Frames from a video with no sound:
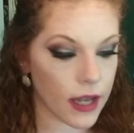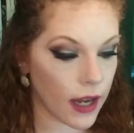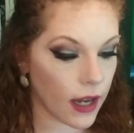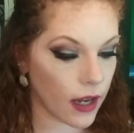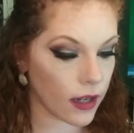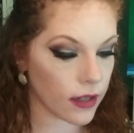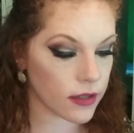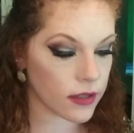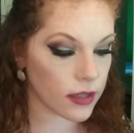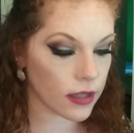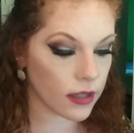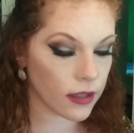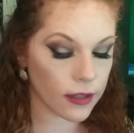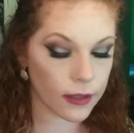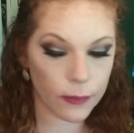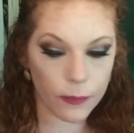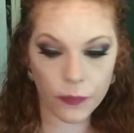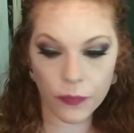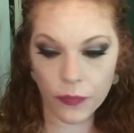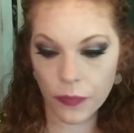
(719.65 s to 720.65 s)
and
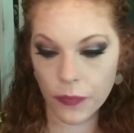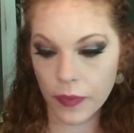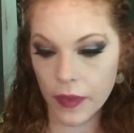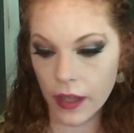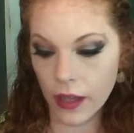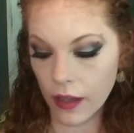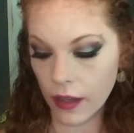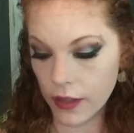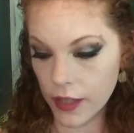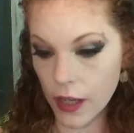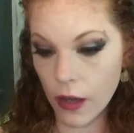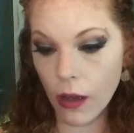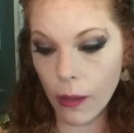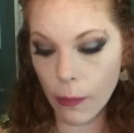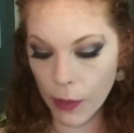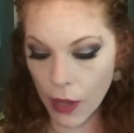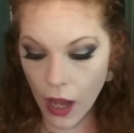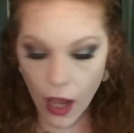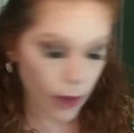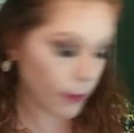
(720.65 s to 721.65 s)
no,
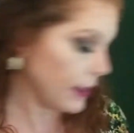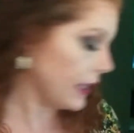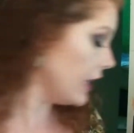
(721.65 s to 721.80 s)
I'm not,